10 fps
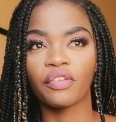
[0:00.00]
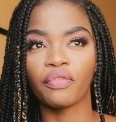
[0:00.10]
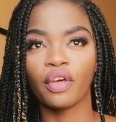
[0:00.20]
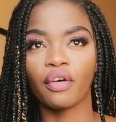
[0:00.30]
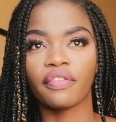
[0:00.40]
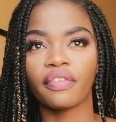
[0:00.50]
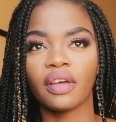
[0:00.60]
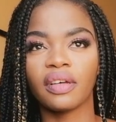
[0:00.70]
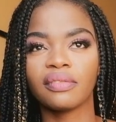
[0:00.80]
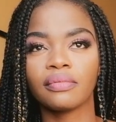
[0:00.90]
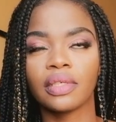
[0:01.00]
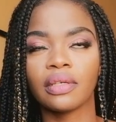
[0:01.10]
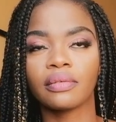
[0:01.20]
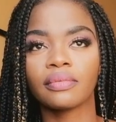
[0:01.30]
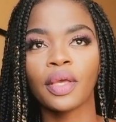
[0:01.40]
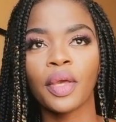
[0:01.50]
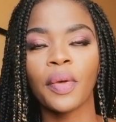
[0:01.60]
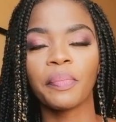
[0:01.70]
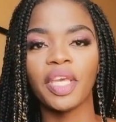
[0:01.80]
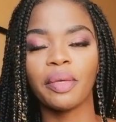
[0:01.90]
the fear of you know,
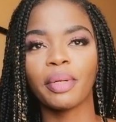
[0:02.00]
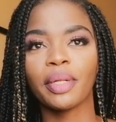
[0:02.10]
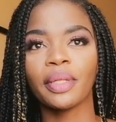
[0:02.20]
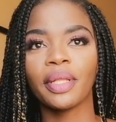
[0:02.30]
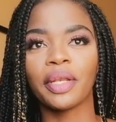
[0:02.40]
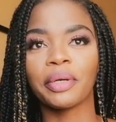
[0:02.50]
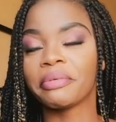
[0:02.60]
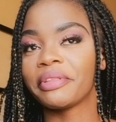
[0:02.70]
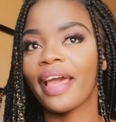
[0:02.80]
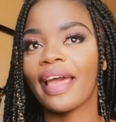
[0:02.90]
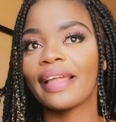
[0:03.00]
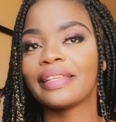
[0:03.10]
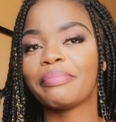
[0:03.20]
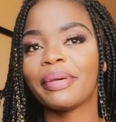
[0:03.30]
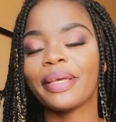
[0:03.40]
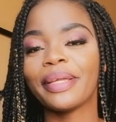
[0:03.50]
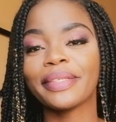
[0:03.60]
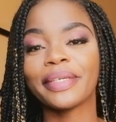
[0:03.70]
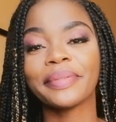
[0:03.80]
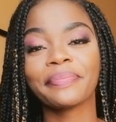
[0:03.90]
people and all that.
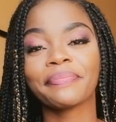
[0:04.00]
But